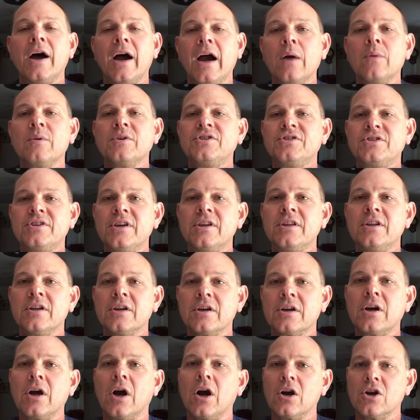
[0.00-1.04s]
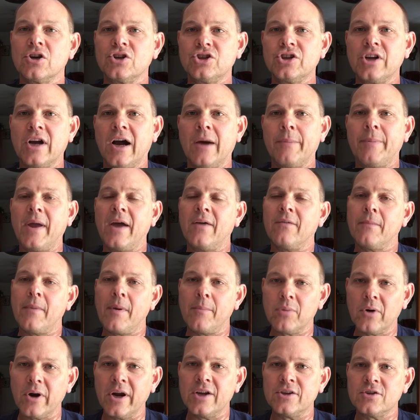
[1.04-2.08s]
I was sitting in a car shop having
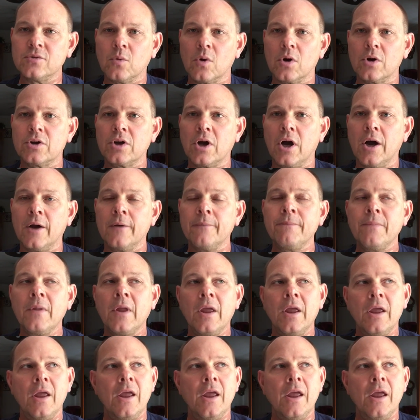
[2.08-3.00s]
my brakes worked on,